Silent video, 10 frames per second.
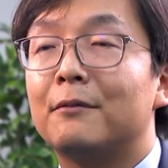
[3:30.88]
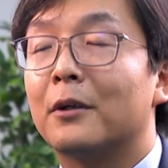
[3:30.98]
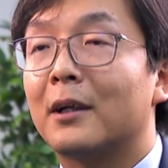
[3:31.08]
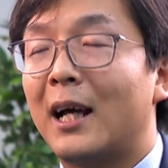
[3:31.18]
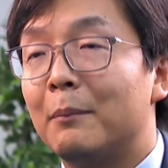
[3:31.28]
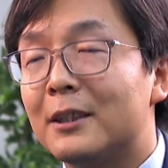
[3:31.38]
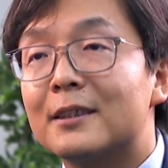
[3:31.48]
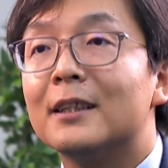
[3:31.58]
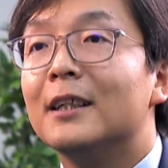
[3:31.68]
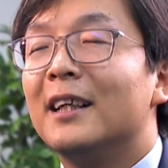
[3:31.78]
your climate,
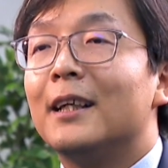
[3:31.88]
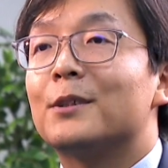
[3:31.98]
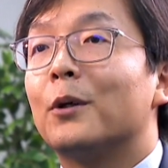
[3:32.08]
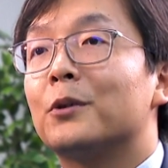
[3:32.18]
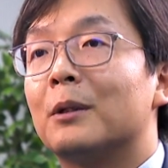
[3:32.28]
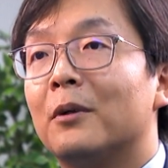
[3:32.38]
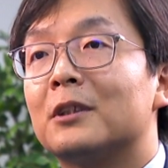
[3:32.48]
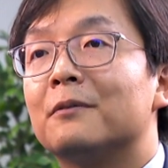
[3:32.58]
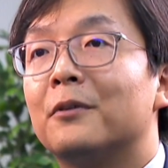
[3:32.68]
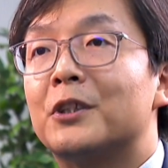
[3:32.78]
it's also
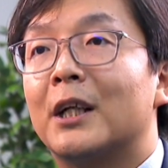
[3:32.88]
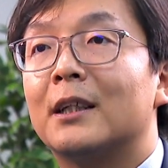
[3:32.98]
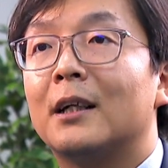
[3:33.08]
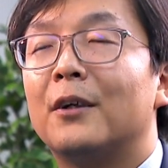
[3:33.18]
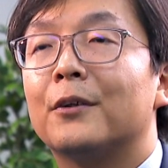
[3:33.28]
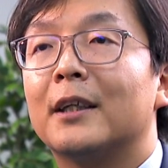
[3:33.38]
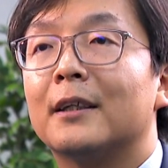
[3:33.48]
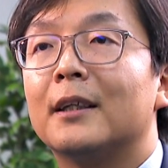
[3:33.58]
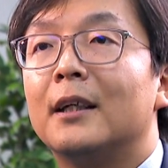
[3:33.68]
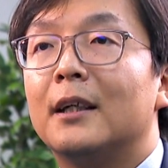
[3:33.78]
important for China how you
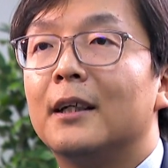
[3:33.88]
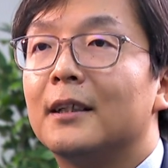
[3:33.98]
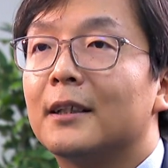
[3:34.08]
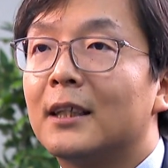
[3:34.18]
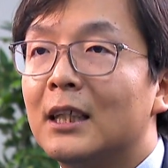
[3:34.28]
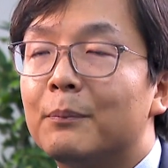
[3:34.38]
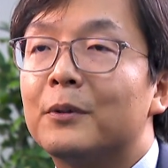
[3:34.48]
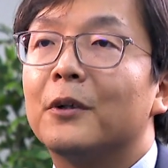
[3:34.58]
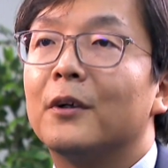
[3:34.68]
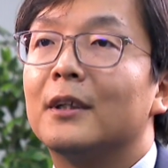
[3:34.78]
can keep
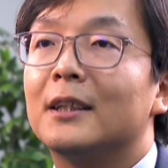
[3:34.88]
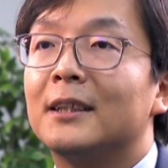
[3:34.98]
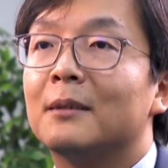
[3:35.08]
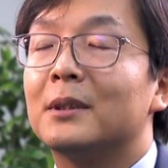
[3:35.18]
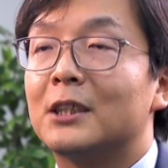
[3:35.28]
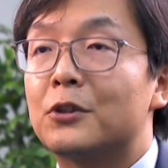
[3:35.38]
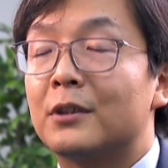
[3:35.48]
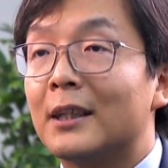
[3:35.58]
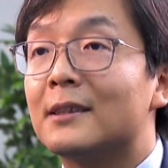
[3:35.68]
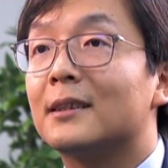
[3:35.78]
your leading position
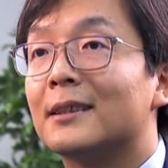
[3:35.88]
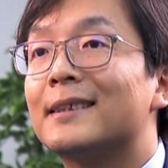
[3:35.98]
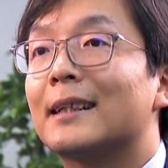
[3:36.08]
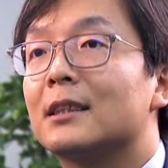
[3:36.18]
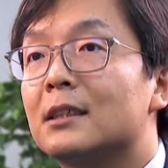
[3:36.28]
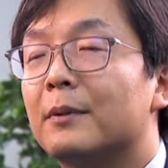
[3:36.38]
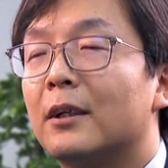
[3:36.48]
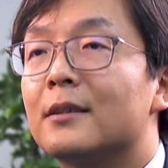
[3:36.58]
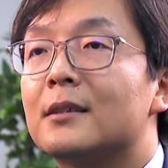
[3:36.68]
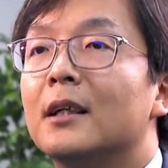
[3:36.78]
in certain sectors,
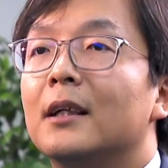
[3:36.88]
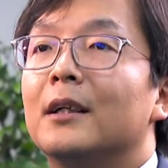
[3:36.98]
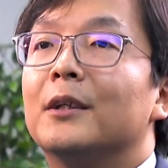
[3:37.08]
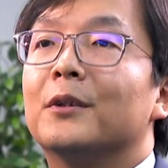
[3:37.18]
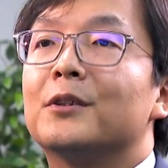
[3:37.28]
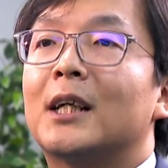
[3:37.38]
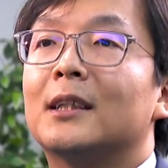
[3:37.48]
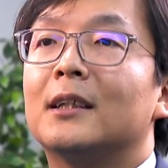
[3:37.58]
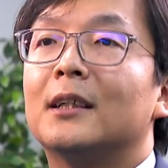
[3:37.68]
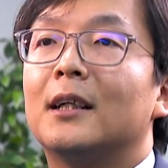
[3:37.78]
because you know
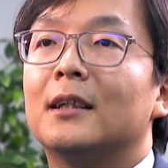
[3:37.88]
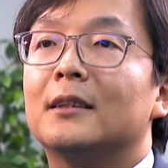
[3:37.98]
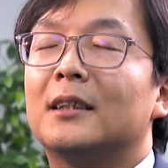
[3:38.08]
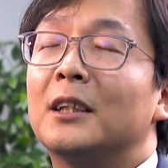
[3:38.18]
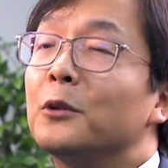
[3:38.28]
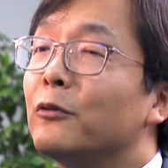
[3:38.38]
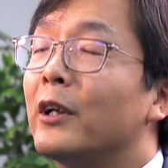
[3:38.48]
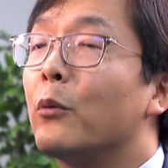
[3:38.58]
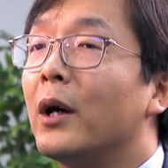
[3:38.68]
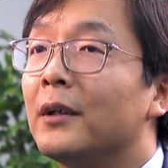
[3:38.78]
China didn't do
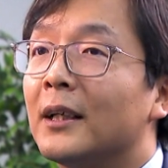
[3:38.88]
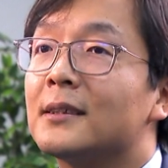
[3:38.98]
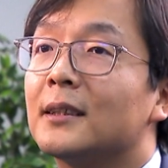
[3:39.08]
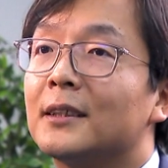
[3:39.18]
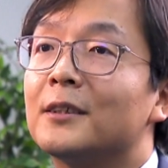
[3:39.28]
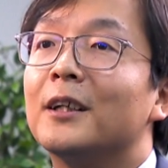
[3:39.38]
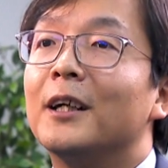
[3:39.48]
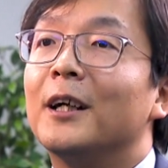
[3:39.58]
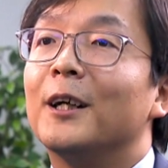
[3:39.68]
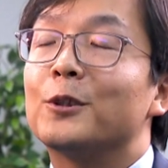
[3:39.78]
very well in certain
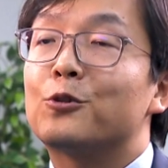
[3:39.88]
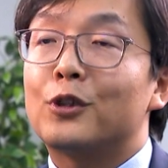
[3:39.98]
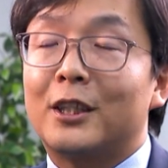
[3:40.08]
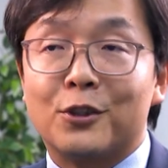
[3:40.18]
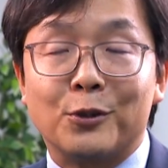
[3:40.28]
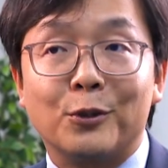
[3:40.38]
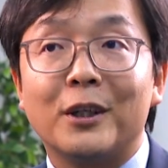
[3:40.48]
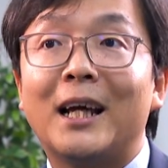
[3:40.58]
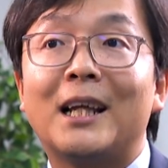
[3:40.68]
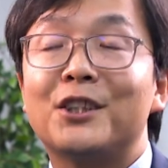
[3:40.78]
traditional
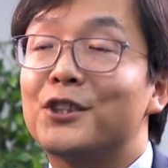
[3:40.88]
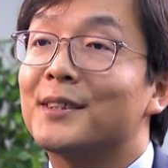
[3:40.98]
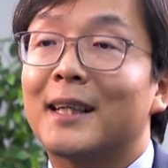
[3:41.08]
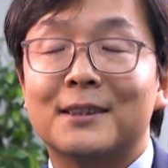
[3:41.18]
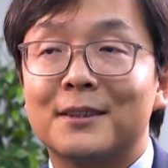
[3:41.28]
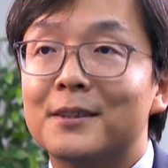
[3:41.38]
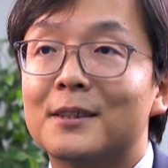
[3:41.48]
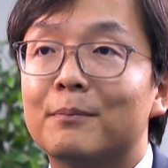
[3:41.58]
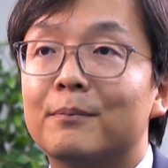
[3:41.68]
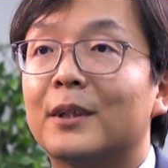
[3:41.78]
energy
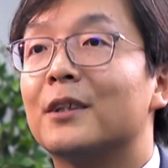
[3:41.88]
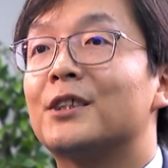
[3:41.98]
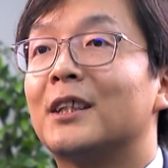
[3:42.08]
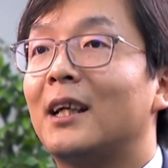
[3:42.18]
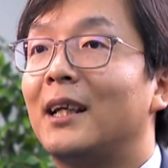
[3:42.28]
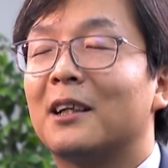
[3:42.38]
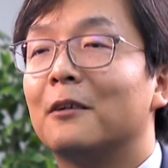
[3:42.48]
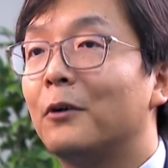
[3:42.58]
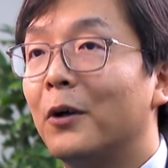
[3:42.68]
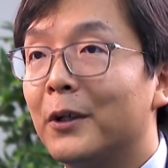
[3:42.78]
sectors because China lack
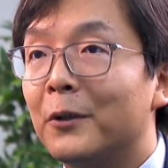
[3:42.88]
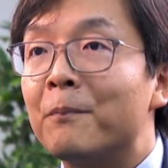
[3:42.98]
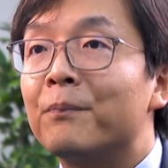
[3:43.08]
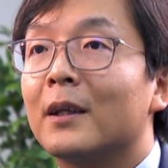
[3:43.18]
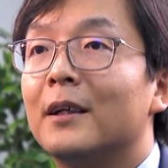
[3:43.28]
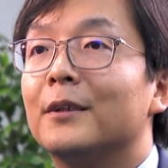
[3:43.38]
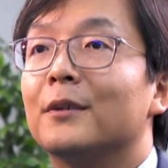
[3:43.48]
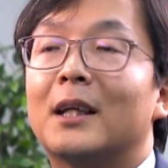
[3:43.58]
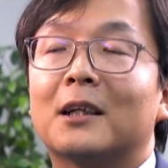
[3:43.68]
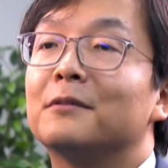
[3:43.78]
of oil, you know,
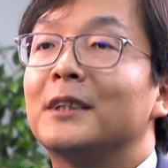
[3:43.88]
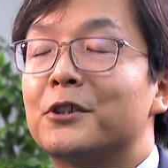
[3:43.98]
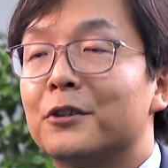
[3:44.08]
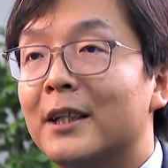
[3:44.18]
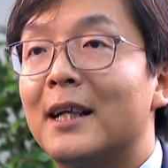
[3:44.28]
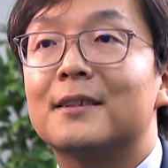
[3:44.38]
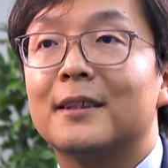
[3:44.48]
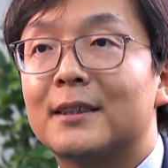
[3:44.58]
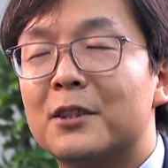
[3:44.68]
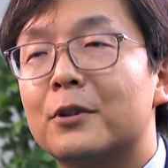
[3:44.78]
lack of natural gas,
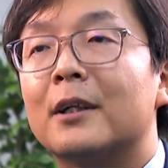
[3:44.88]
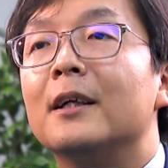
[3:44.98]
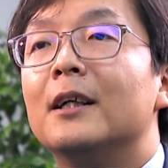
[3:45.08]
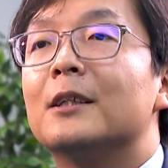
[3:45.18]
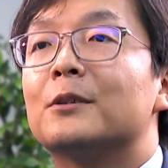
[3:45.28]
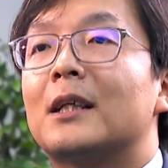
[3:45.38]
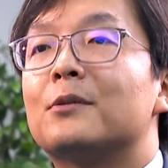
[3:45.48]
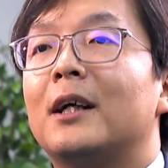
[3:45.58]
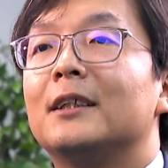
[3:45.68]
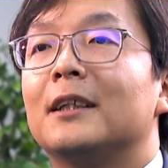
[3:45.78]
etc. So that's
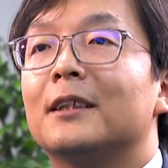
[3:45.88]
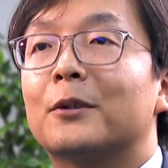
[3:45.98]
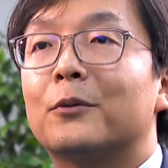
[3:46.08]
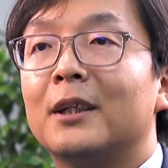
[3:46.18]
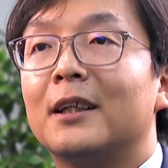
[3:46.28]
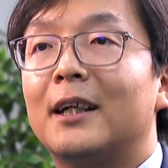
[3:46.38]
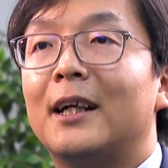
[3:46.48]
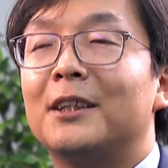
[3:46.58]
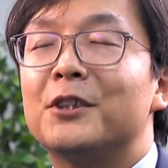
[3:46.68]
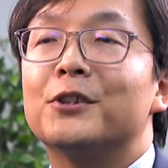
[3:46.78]
why I think the green
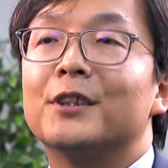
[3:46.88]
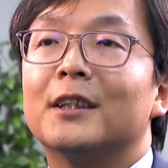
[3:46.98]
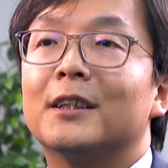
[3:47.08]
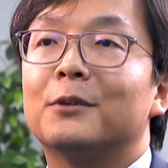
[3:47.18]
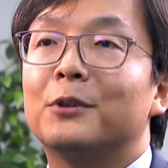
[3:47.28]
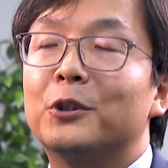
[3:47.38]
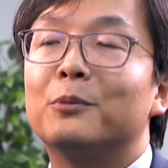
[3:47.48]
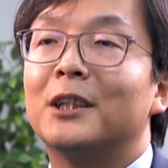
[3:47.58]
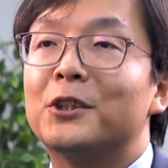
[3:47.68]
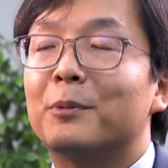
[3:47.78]
energy, the renewable
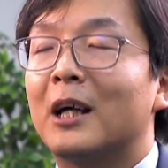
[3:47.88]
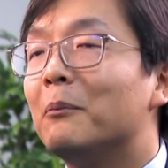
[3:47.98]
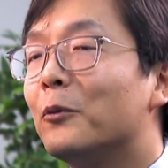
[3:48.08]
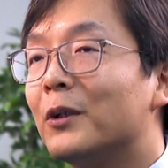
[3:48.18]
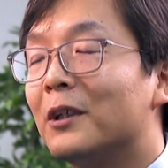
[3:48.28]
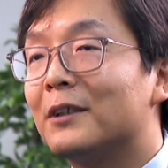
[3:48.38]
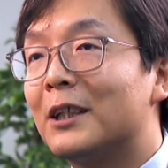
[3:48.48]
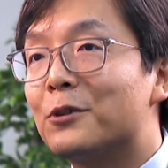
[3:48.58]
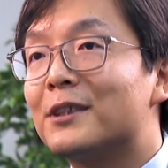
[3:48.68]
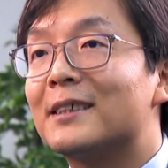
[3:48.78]
energy, become one of the
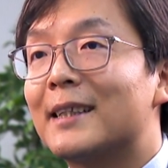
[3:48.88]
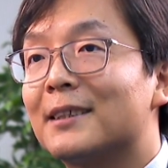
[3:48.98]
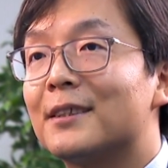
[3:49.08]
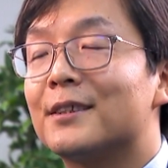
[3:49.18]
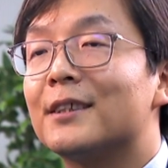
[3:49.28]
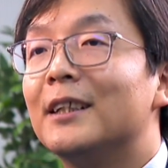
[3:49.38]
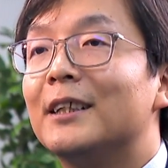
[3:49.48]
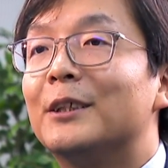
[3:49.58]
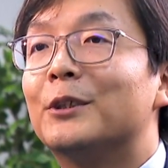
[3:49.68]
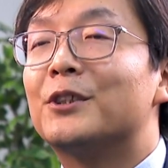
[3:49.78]
interesting sectors.
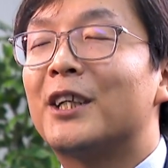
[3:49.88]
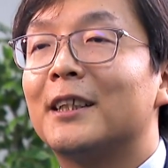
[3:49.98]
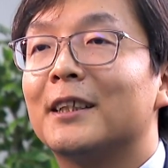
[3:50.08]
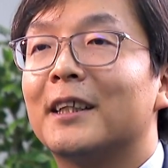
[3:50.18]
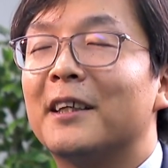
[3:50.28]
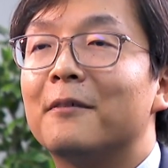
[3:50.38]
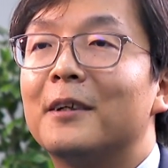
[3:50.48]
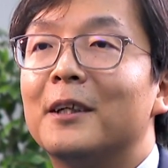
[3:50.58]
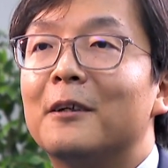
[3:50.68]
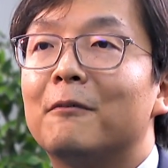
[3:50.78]
You know, China can
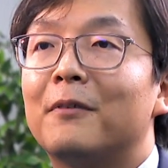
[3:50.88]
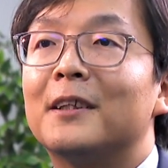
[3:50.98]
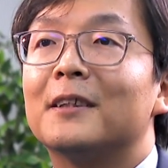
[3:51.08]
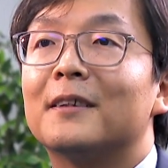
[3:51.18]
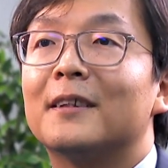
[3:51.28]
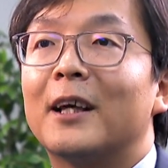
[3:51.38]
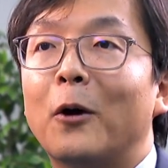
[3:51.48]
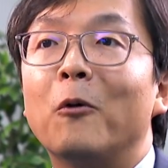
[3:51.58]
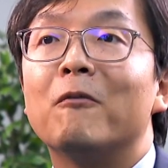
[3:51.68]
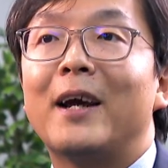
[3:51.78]
find their
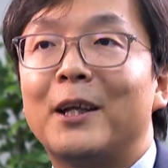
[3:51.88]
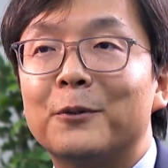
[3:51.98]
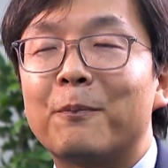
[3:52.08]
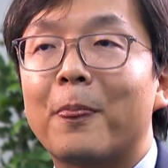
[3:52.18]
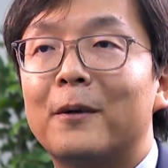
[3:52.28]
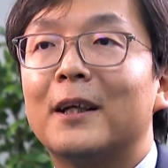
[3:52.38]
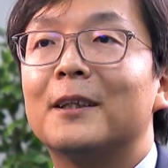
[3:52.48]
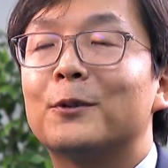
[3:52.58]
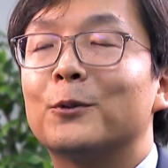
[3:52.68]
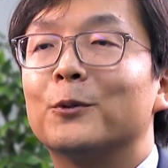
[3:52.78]
own value, right,
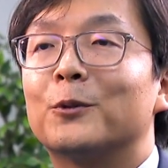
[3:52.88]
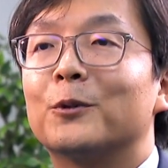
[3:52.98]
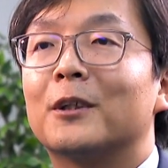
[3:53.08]
to